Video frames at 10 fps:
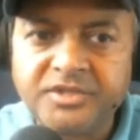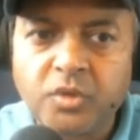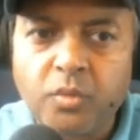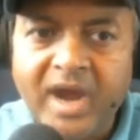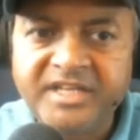
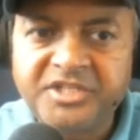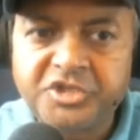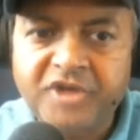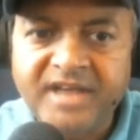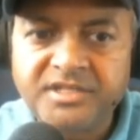So white
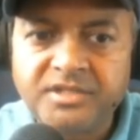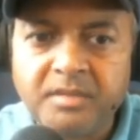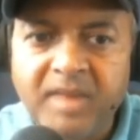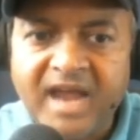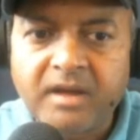strikes the
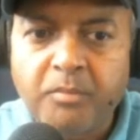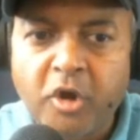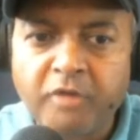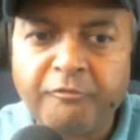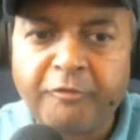black
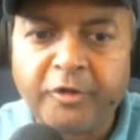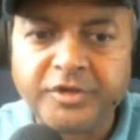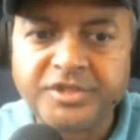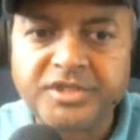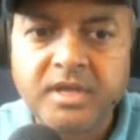pawn
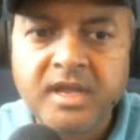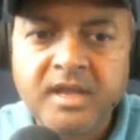first.